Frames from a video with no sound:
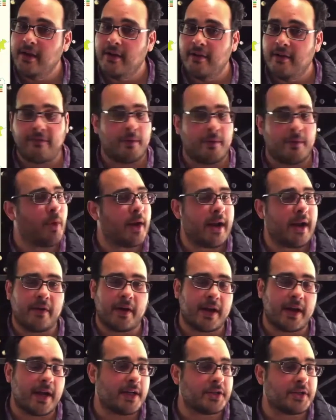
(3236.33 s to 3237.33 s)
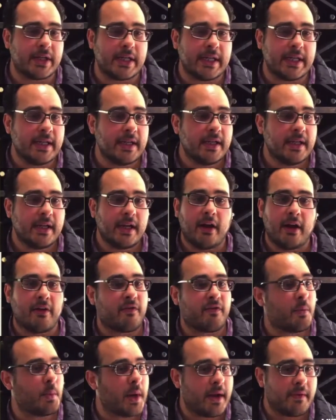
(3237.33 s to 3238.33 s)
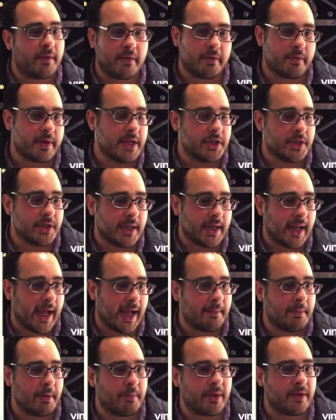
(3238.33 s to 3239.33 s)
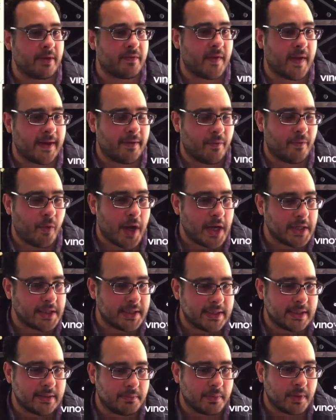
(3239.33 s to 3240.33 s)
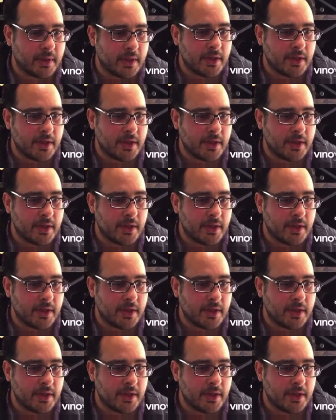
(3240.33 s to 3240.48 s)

From whatever country or uh, from whatever region, I'm a big fan of Washington Merlots.